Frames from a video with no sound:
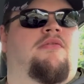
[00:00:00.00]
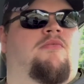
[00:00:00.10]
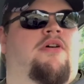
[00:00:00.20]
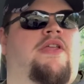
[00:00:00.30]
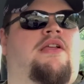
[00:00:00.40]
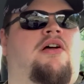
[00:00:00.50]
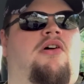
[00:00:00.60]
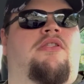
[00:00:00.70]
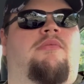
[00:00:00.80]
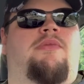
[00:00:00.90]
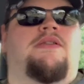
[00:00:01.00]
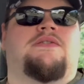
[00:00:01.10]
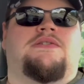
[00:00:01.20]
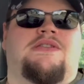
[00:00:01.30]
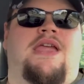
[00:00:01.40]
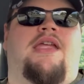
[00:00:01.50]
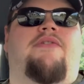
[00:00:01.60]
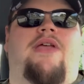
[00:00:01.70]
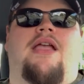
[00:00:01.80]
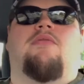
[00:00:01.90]
what they call in the business
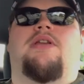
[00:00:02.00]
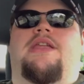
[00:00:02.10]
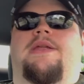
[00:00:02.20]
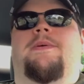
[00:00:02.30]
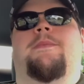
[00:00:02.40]
negative equity,